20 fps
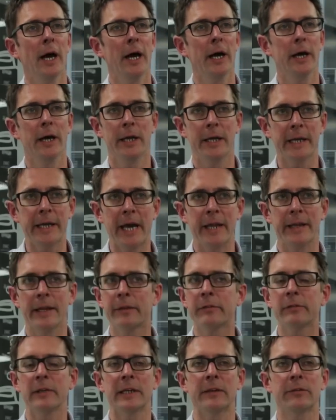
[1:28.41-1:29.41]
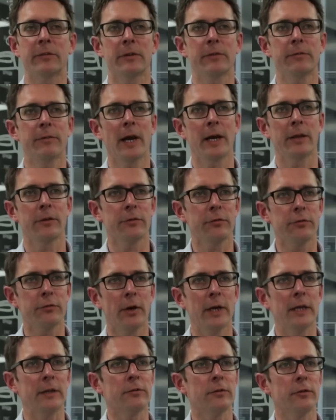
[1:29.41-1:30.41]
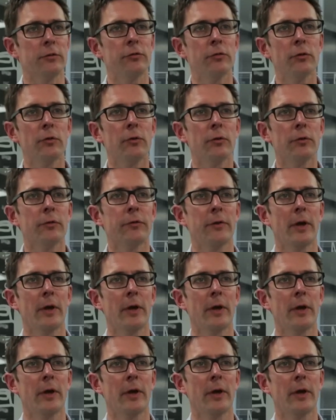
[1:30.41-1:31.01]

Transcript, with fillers: uh, and again, that's linked to the fact the straights are short,